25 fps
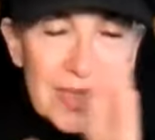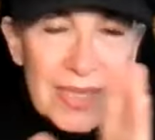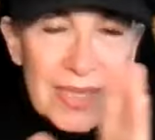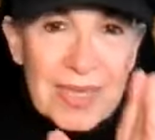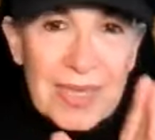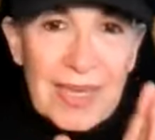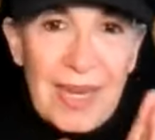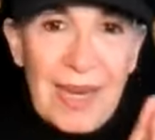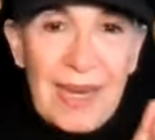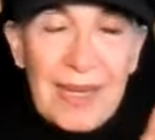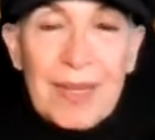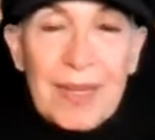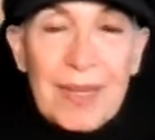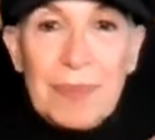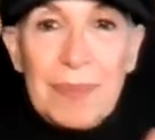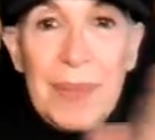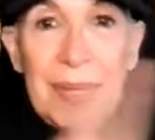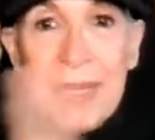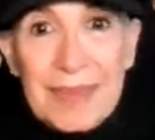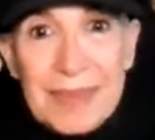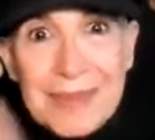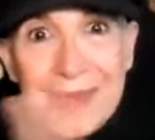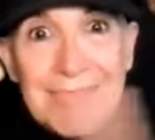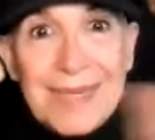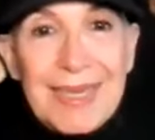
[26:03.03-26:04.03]
is kind of
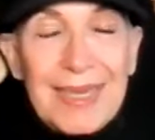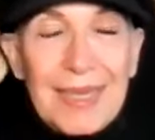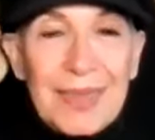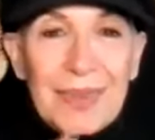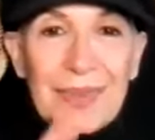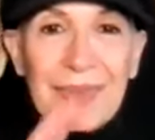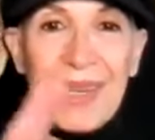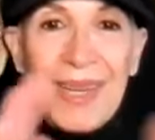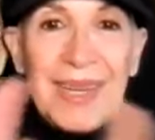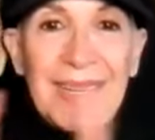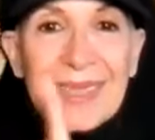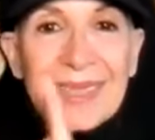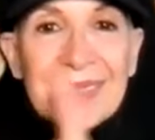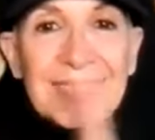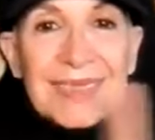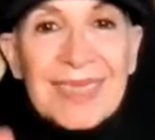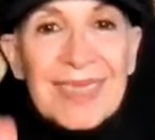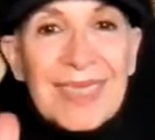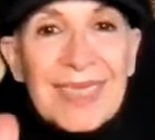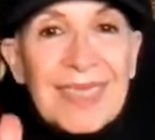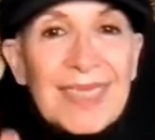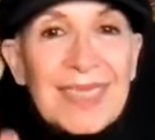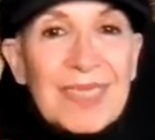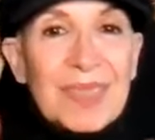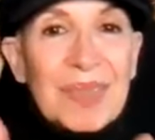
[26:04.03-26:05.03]
bouncing around
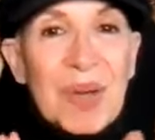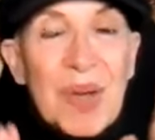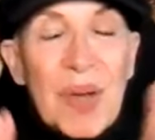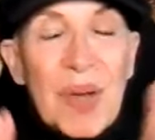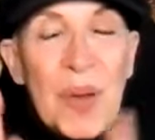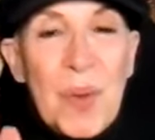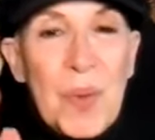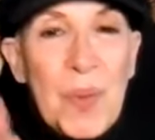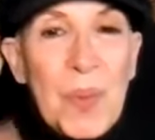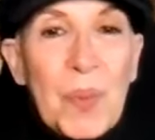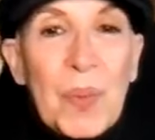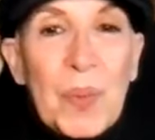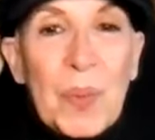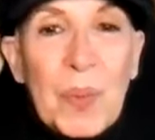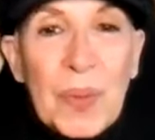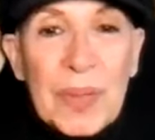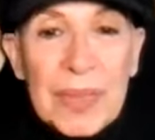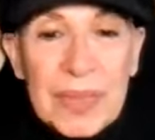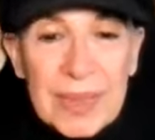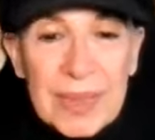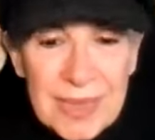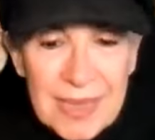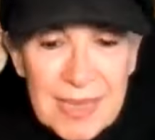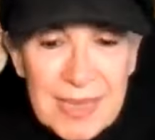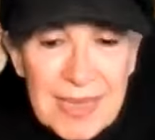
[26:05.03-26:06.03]
like
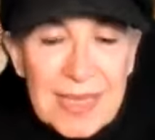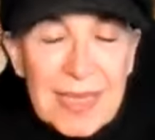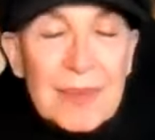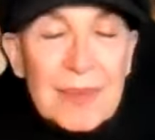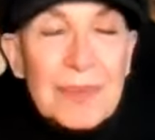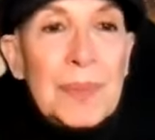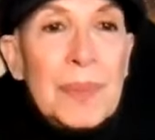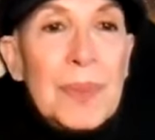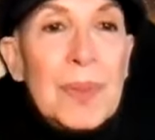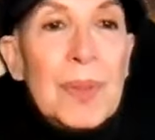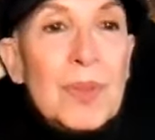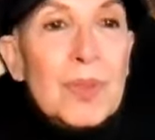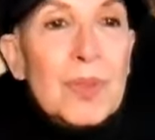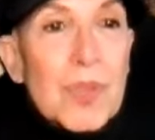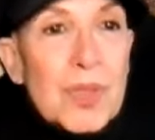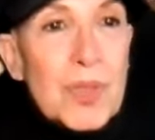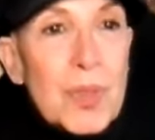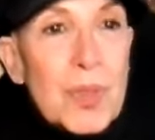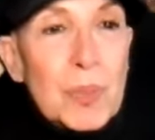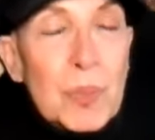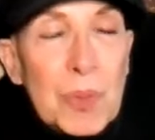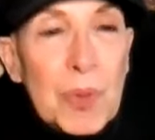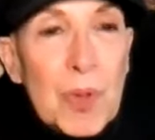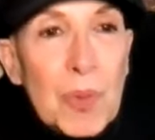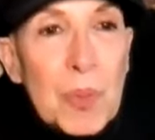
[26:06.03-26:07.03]
what is the most
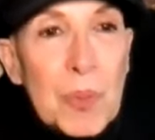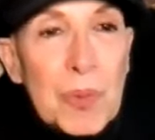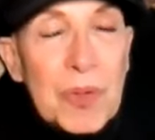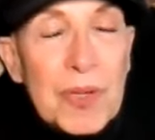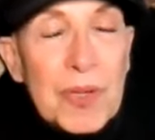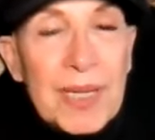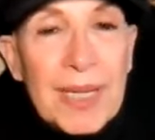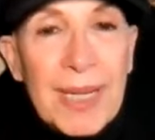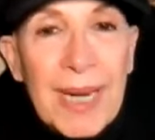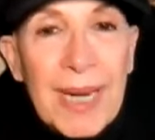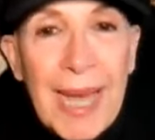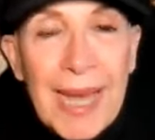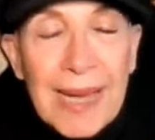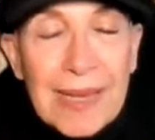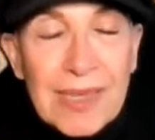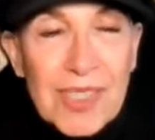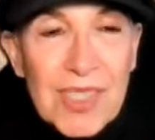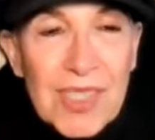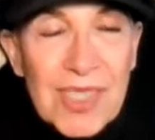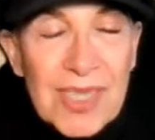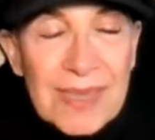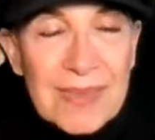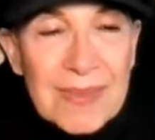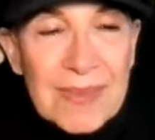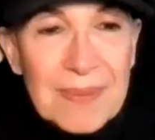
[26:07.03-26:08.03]
appropriate
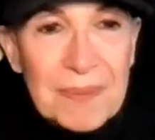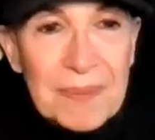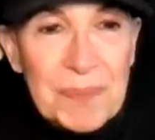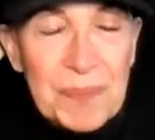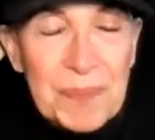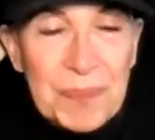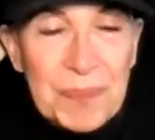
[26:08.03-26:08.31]
action